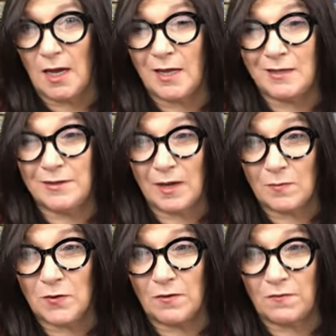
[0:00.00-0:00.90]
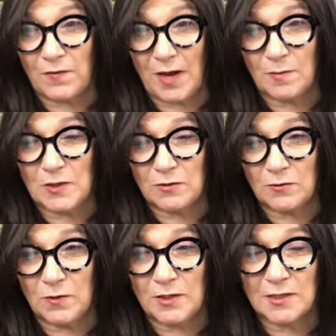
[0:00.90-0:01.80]
A number of families are
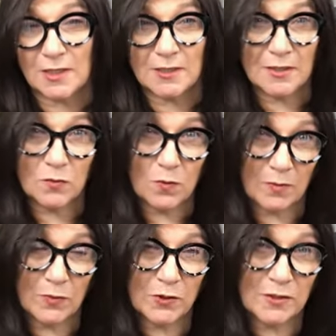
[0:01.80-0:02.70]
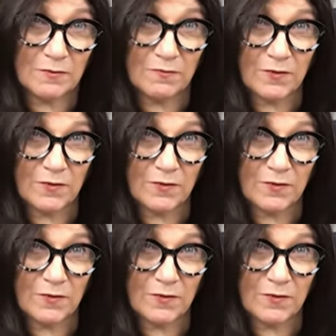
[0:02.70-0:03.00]
doing this because as one person